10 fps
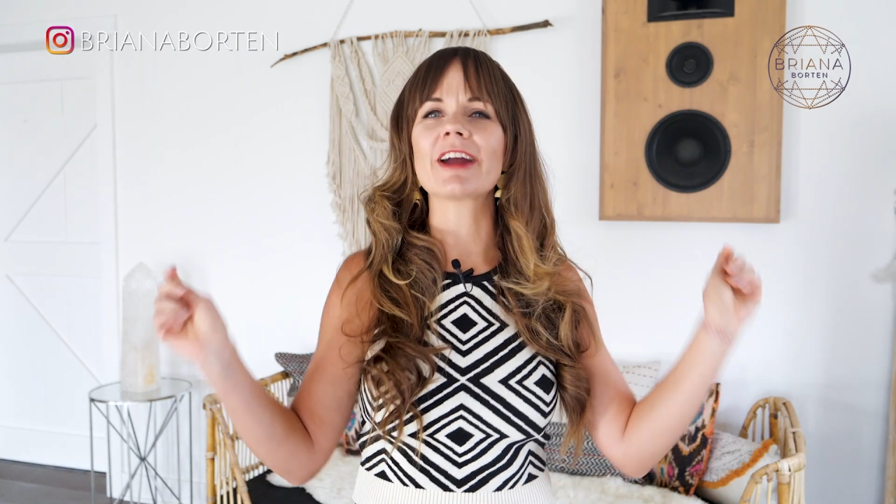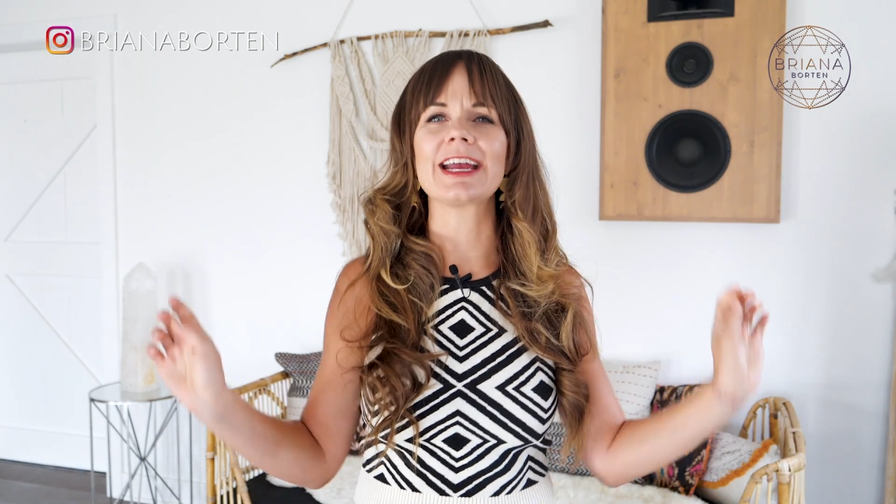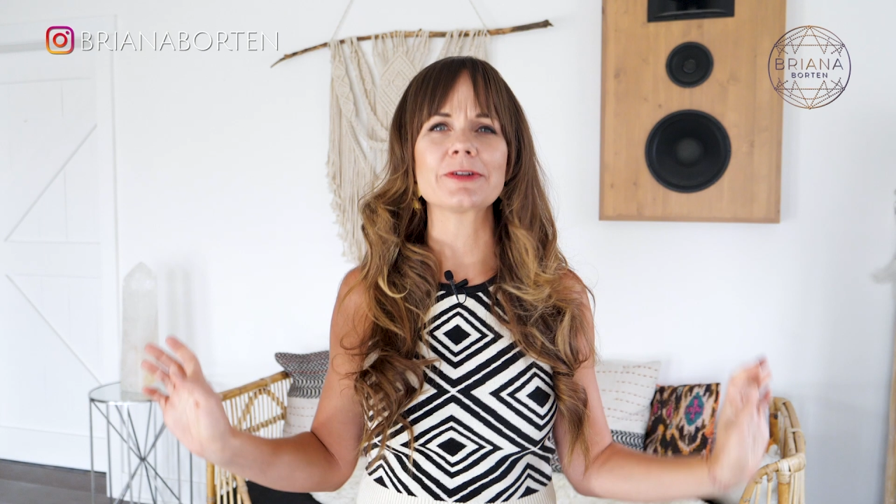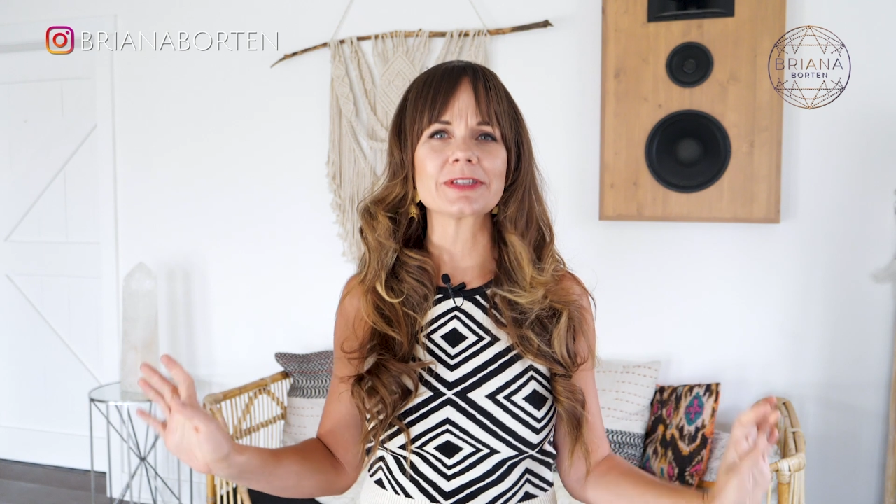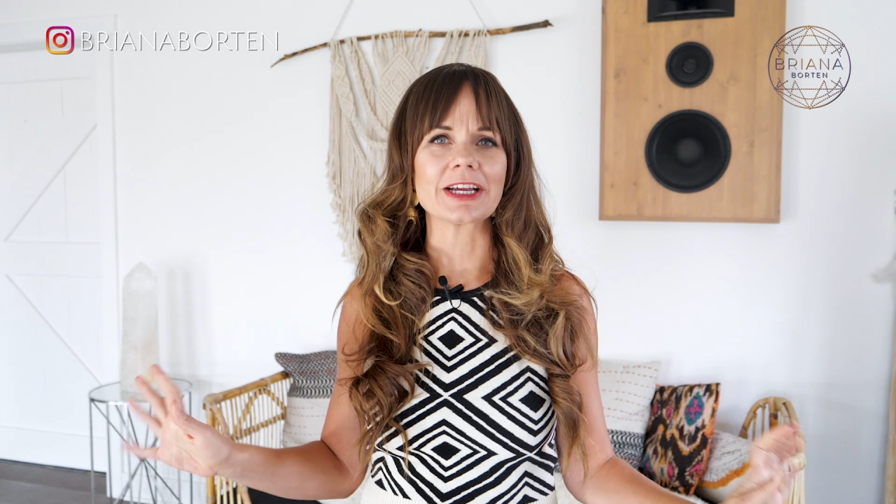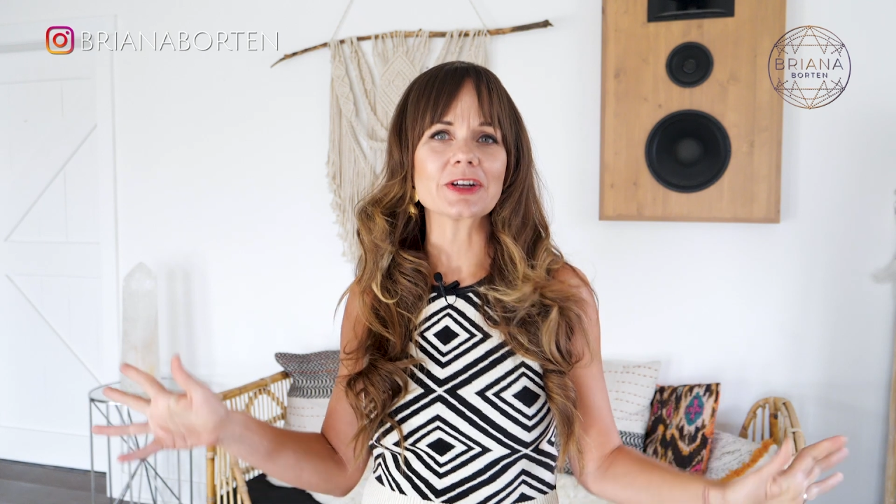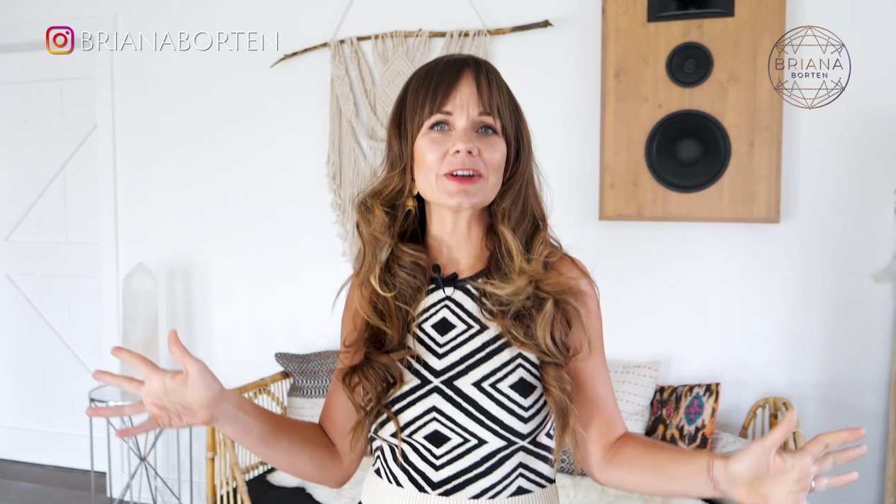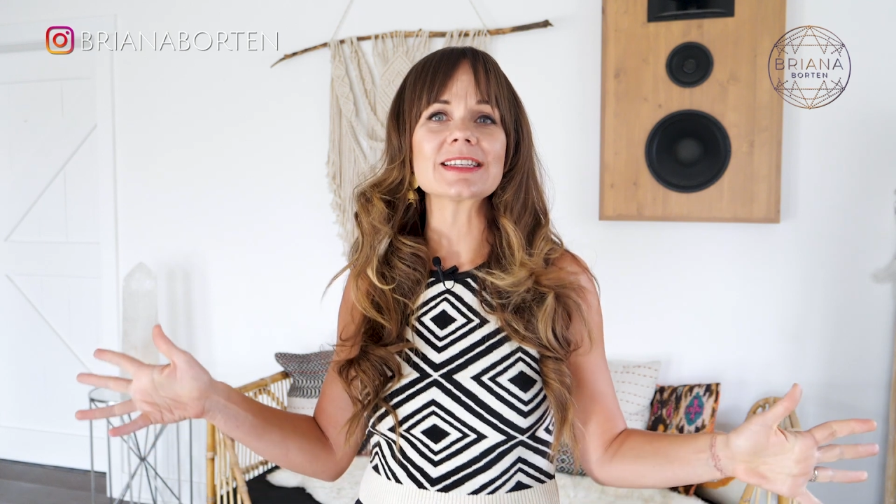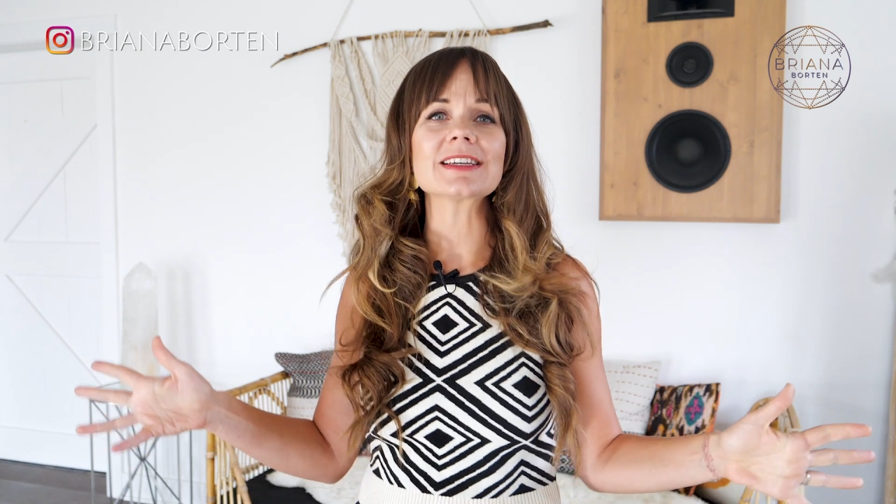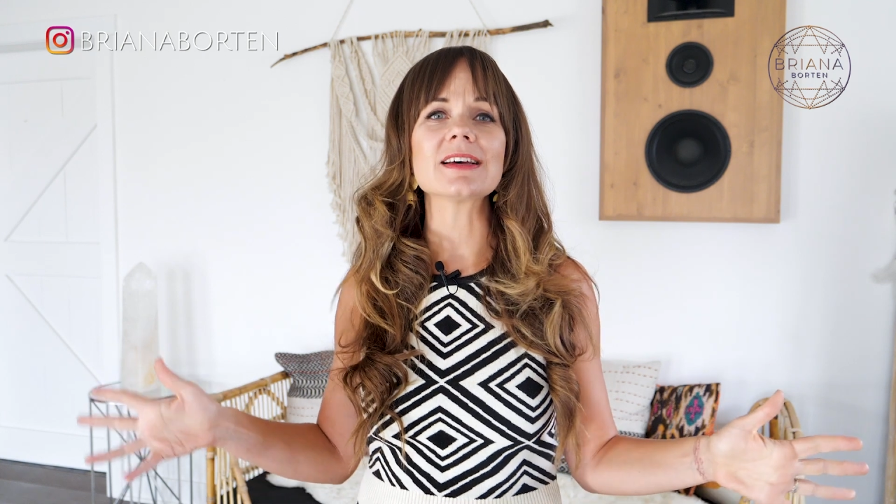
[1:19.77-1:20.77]
crowns and
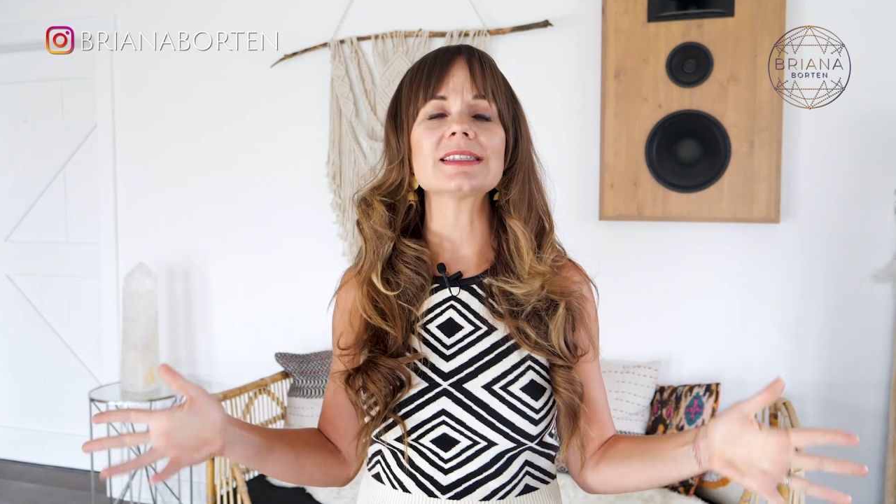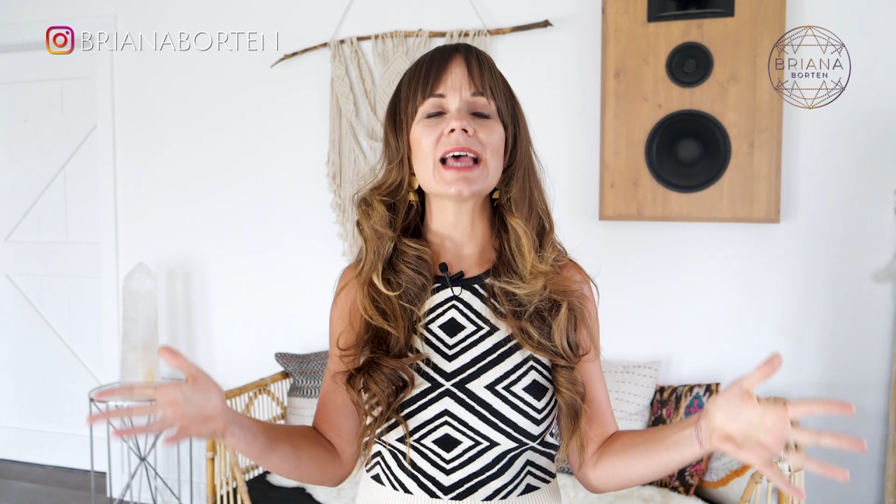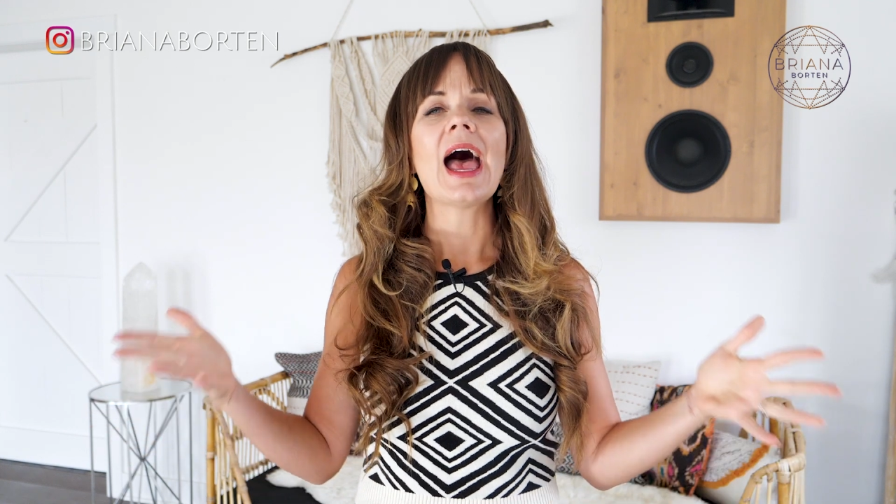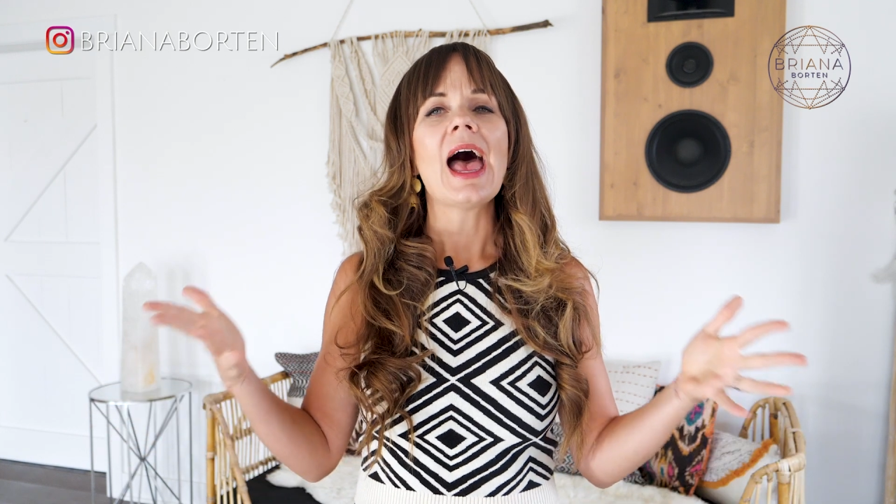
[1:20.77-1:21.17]
crystals